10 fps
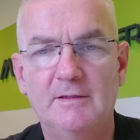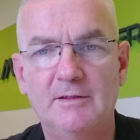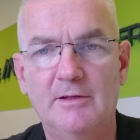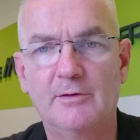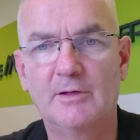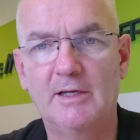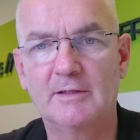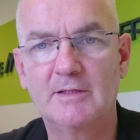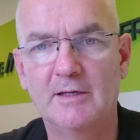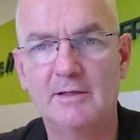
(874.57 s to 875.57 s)
you don't
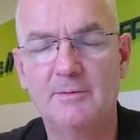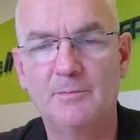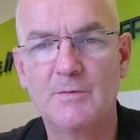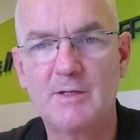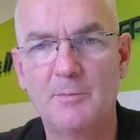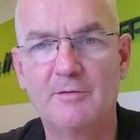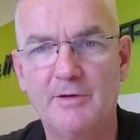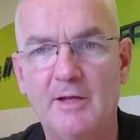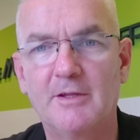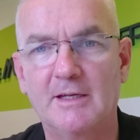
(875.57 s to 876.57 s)
get something for
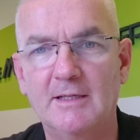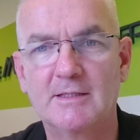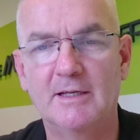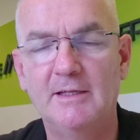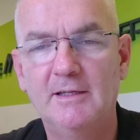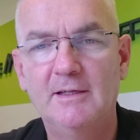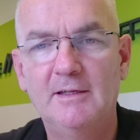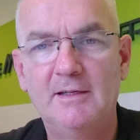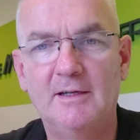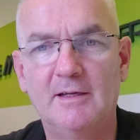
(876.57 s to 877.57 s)
nothing, let's say.
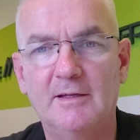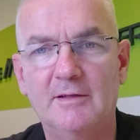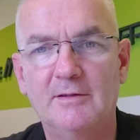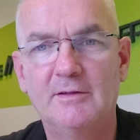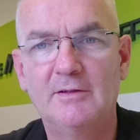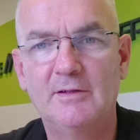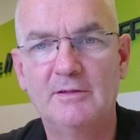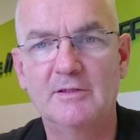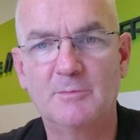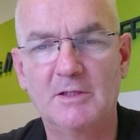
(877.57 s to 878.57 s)

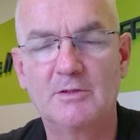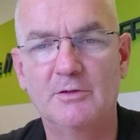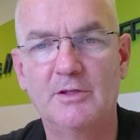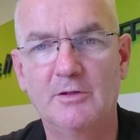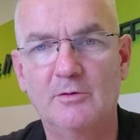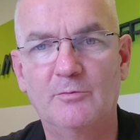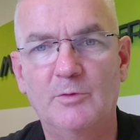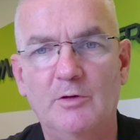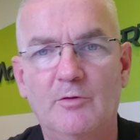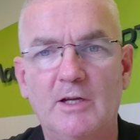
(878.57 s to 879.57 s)
Just make sure that your
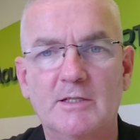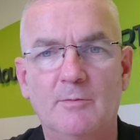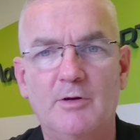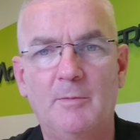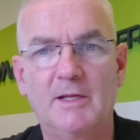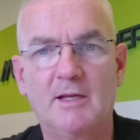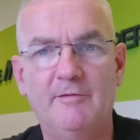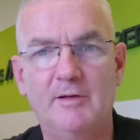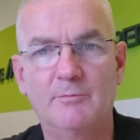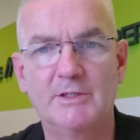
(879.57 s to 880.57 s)
rights are properly
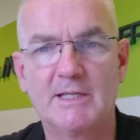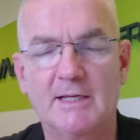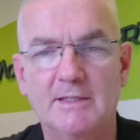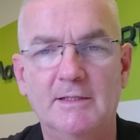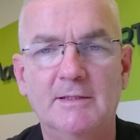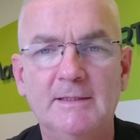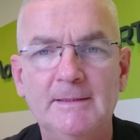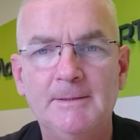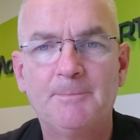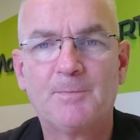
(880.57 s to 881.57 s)
covered and protected.
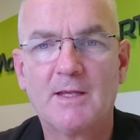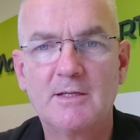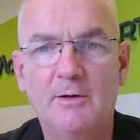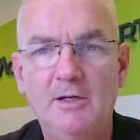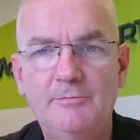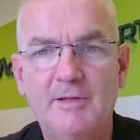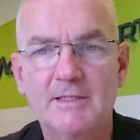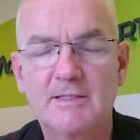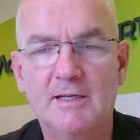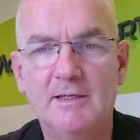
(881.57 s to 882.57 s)
So I hope
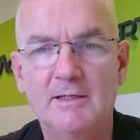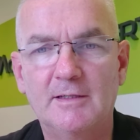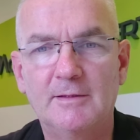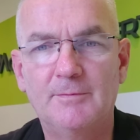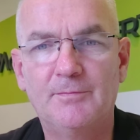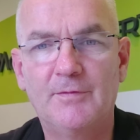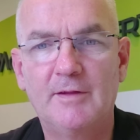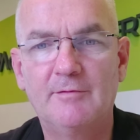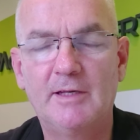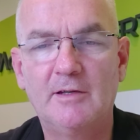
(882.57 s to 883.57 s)
this
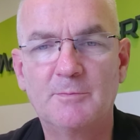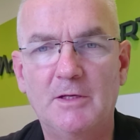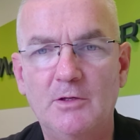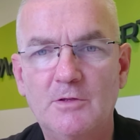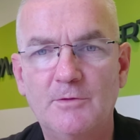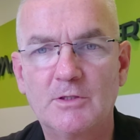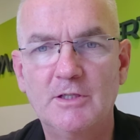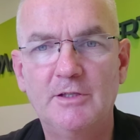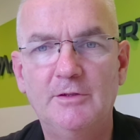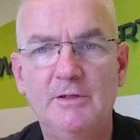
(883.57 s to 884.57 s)
video has been useful
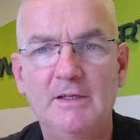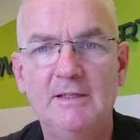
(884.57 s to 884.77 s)
to you.